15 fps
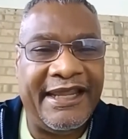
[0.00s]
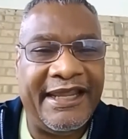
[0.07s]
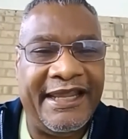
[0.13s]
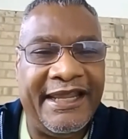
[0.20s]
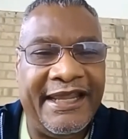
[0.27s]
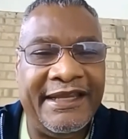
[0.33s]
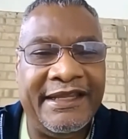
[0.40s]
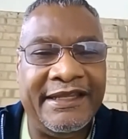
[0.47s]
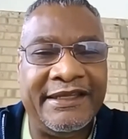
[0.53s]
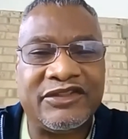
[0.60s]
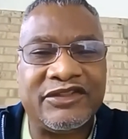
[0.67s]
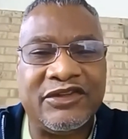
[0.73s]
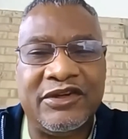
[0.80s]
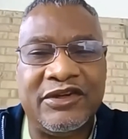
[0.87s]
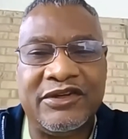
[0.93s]
And in
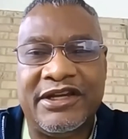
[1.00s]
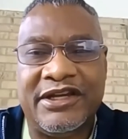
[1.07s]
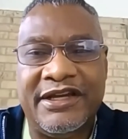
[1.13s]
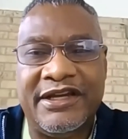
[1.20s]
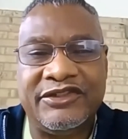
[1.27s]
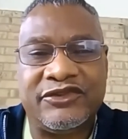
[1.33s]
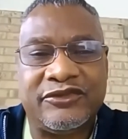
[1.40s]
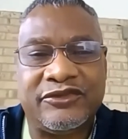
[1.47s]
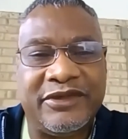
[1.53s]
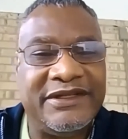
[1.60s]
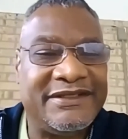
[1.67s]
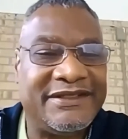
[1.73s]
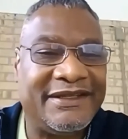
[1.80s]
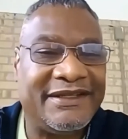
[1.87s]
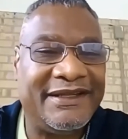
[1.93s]
certain
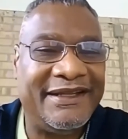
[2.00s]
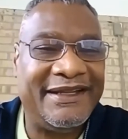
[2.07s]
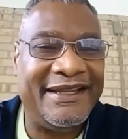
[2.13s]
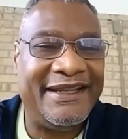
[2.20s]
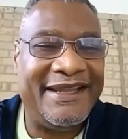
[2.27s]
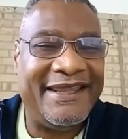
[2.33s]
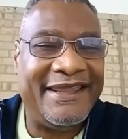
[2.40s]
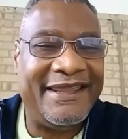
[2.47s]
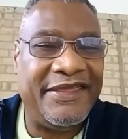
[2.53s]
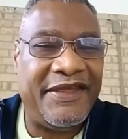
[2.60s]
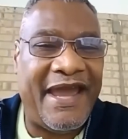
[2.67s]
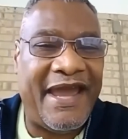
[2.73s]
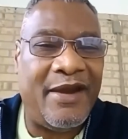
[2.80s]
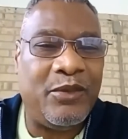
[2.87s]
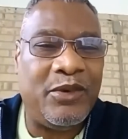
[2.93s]
countries,
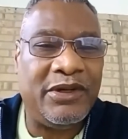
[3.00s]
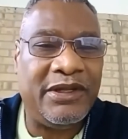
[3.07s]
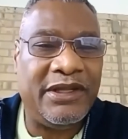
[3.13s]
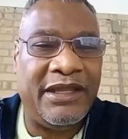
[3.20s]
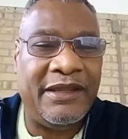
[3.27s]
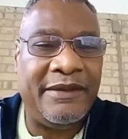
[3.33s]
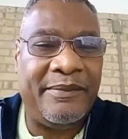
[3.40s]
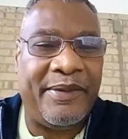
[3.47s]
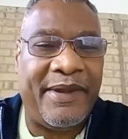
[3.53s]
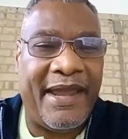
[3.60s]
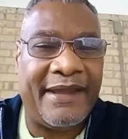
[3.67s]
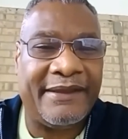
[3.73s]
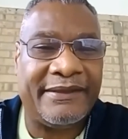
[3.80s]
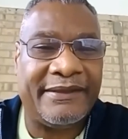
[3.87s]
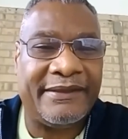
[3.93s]
that will
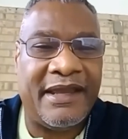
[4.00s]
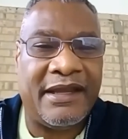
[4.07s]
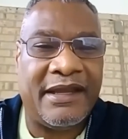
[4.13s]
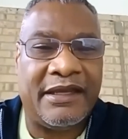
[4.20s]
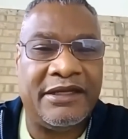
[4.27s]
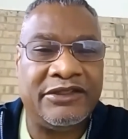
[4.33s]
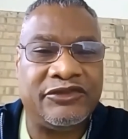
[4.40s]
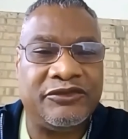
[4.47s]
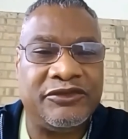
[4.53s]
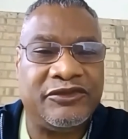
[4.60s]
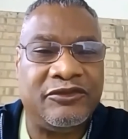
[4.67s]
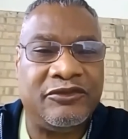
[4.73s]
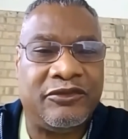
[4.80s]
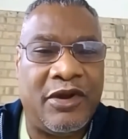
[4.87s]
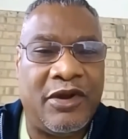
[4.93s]
impact that country's
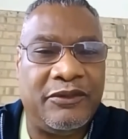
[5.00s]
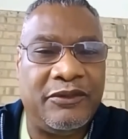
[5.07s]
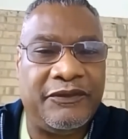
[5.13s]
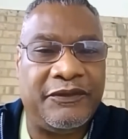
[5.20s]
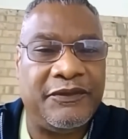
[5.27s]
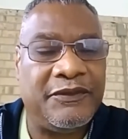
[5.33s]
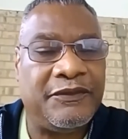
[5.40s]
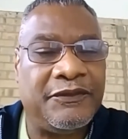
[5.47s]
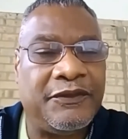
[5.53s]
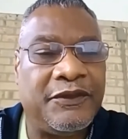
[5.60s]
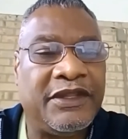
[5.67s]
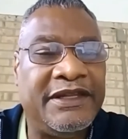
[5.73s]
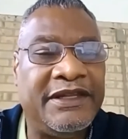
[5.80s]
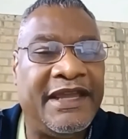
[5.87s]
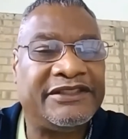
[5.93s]
growth for
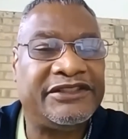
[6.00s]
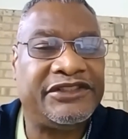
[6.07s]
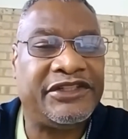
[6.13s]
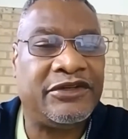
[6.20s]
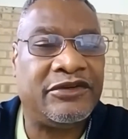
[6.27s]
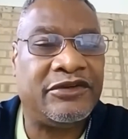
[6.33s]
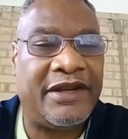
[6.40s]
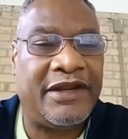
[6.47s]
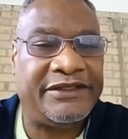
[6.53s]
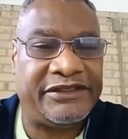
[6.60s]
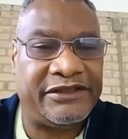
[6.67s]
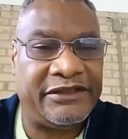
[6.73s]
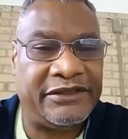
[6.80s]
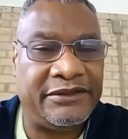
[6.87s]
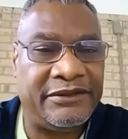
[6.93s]
the next
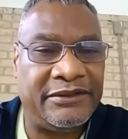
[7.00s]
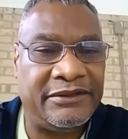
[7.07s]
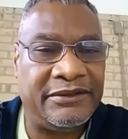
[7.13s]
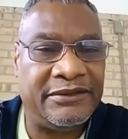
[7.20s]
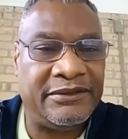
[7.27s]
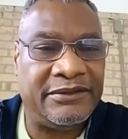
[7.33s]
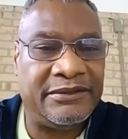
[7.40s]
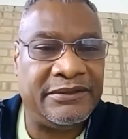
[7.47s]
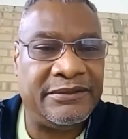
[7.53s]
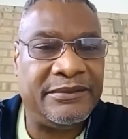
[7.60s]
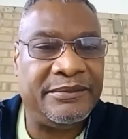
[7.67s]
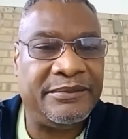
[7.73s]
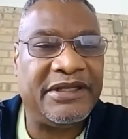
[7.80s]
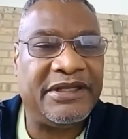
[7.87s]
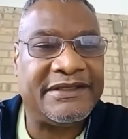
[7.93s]
generation.
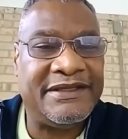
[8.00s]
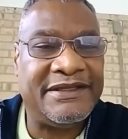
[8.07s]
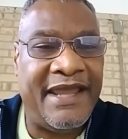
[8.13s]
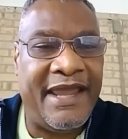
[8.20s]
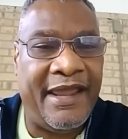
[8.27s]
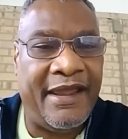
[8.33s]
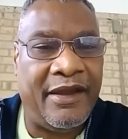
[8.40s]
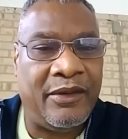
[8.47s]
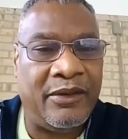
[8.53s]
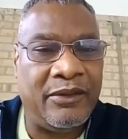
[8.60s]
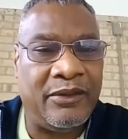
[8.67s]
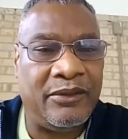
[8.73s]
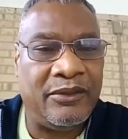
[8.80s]
Because now